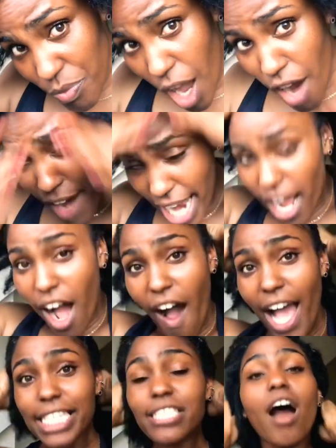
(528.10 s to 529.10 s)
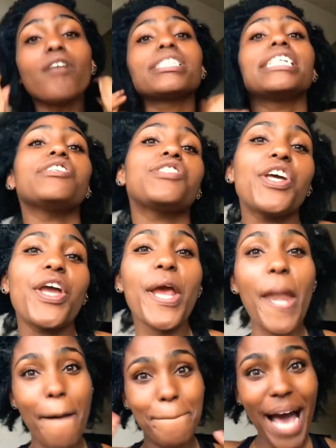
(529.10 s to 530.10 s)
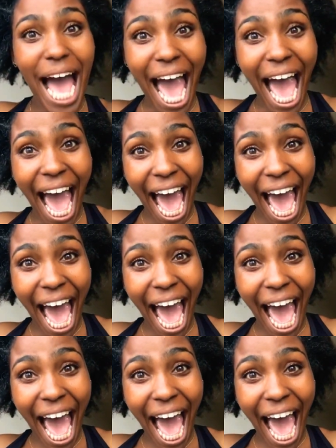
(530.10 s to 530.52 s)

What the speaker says: Alright guys, I'll see you soon. Bye.